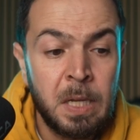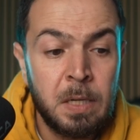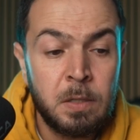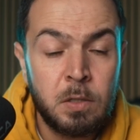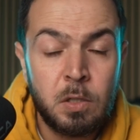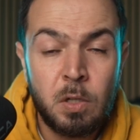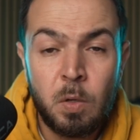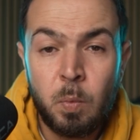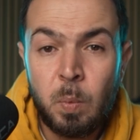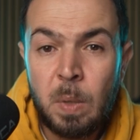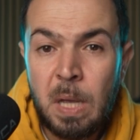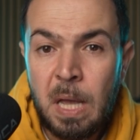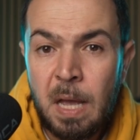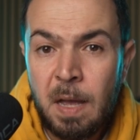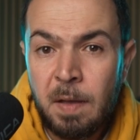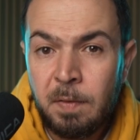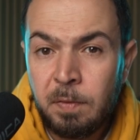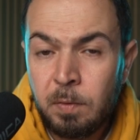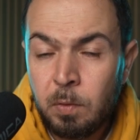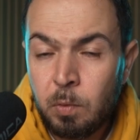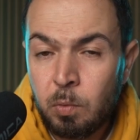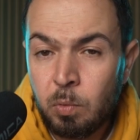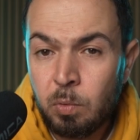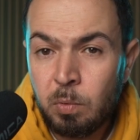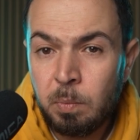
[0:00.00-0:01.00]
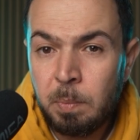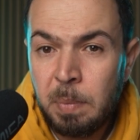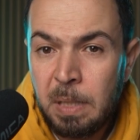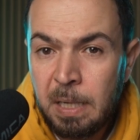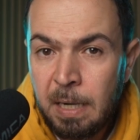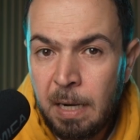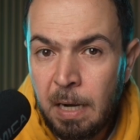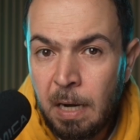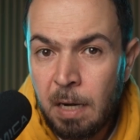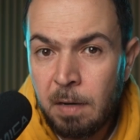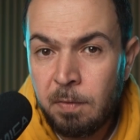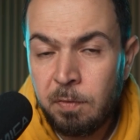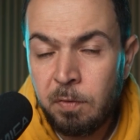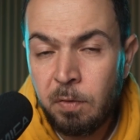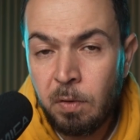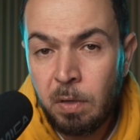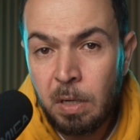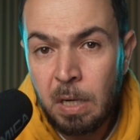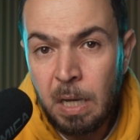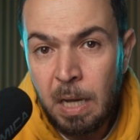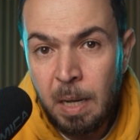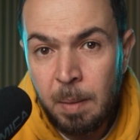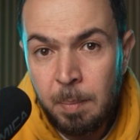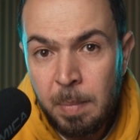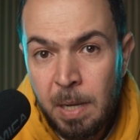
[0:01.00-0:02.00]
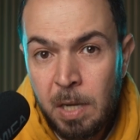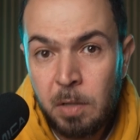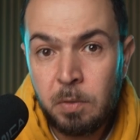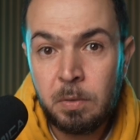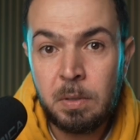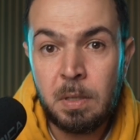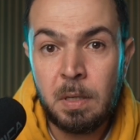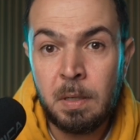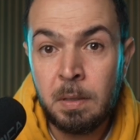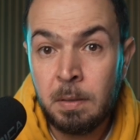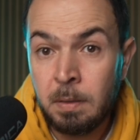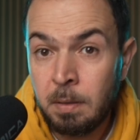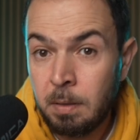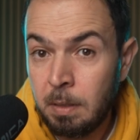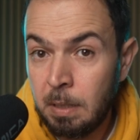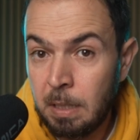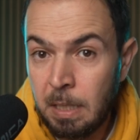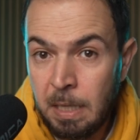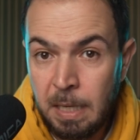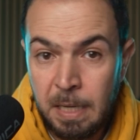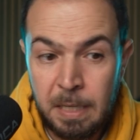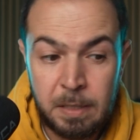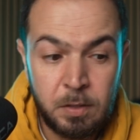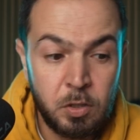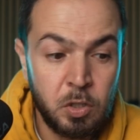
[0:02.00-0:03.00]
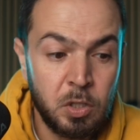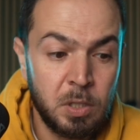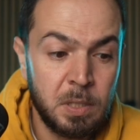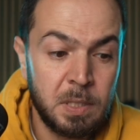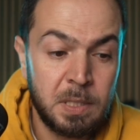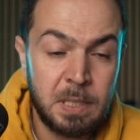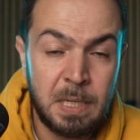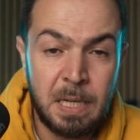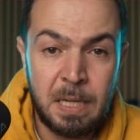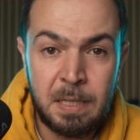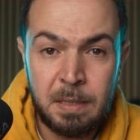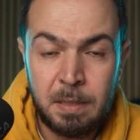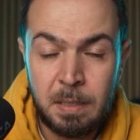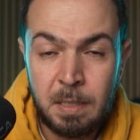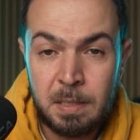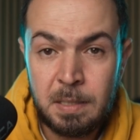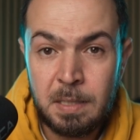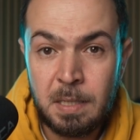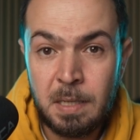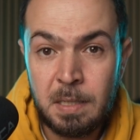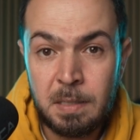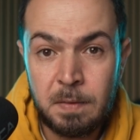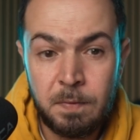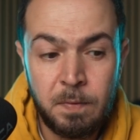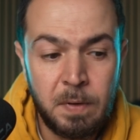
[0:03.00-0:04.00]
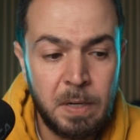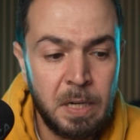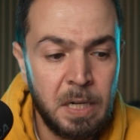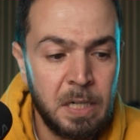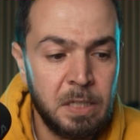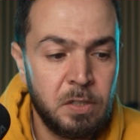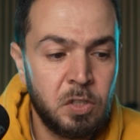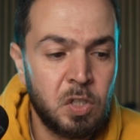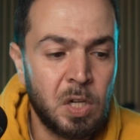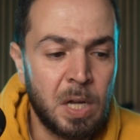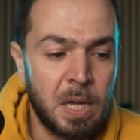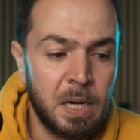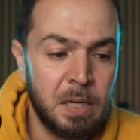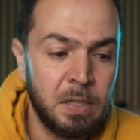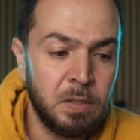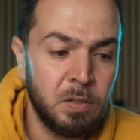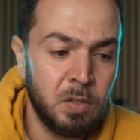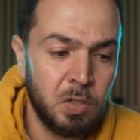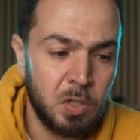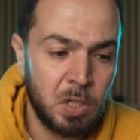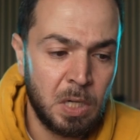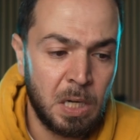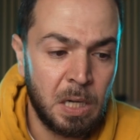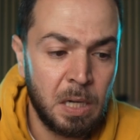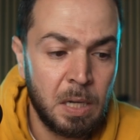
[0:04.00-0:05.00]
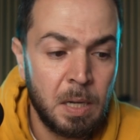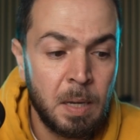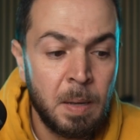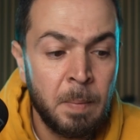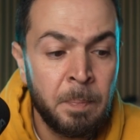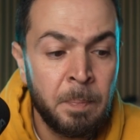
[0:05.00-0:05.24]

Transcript: So we have to be careful about the edges, and this is very challenging.